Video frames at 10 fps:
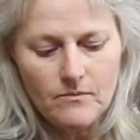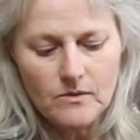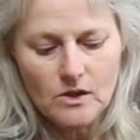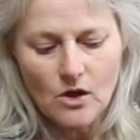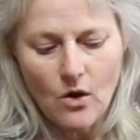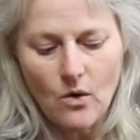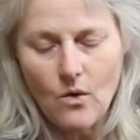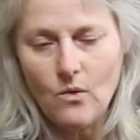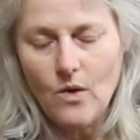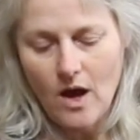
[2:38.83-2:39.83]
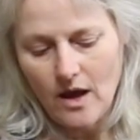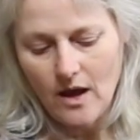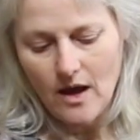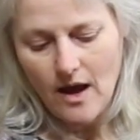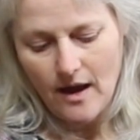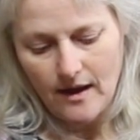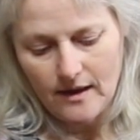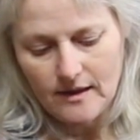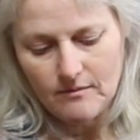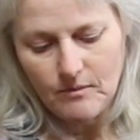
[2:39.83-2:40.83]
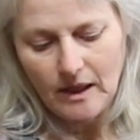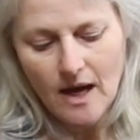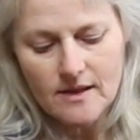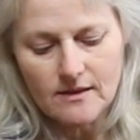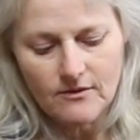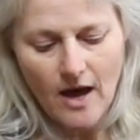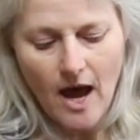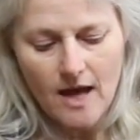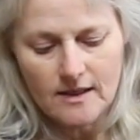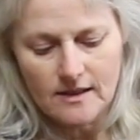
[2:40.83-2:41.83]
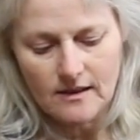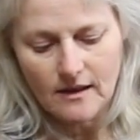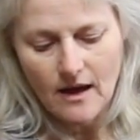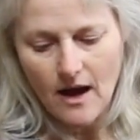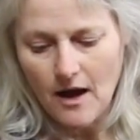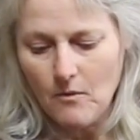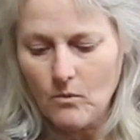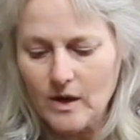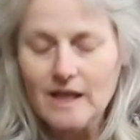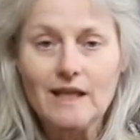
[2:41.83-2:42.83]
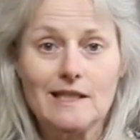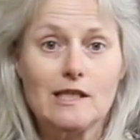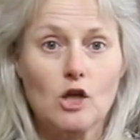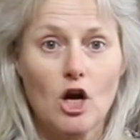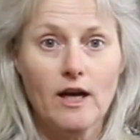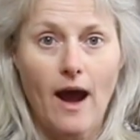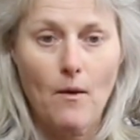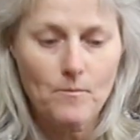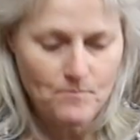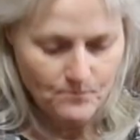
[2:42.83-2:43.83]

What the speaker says: So because of that, we need to start now.